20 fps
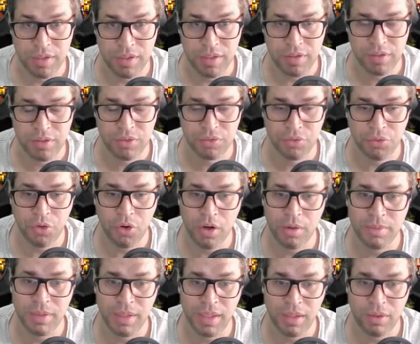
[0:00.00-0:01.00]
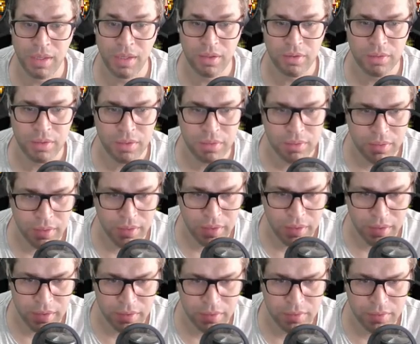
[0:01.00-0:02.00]
This form now, actually, I
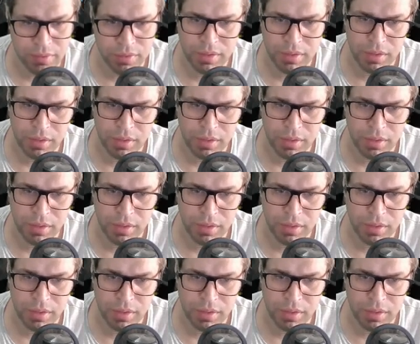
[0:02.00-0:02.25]
can,